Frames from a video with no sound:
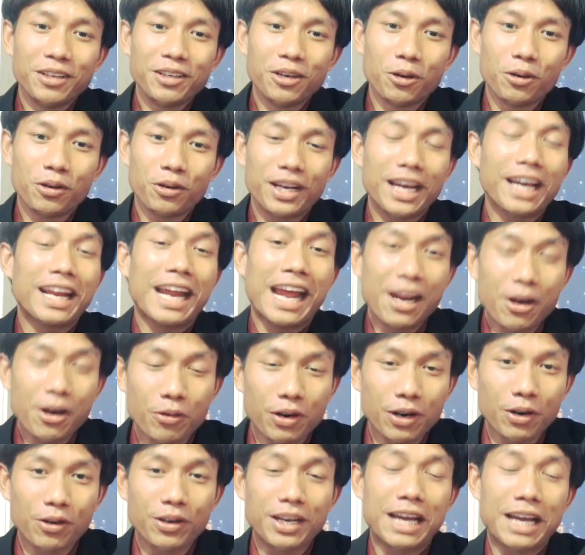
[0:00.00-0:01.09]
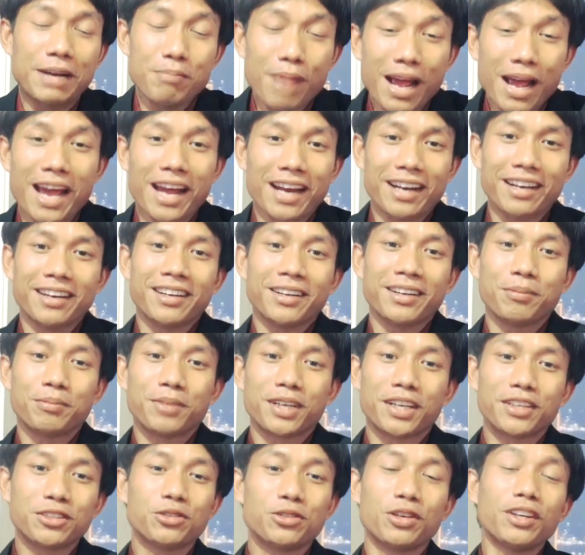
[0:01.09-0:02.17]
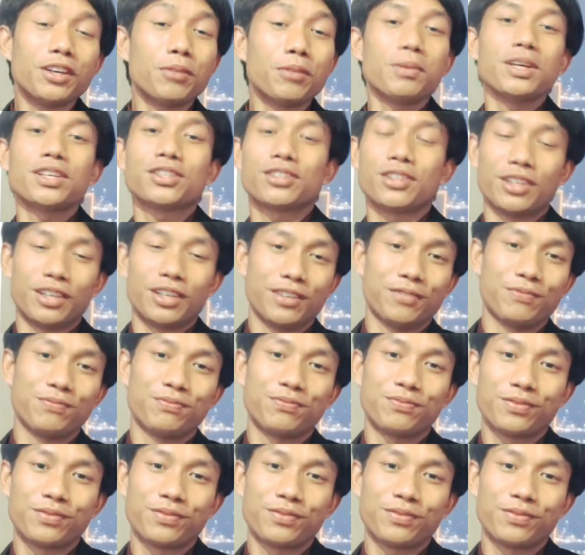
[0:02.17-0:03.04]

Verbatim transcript: you know, get angry or get mad because you are the mister.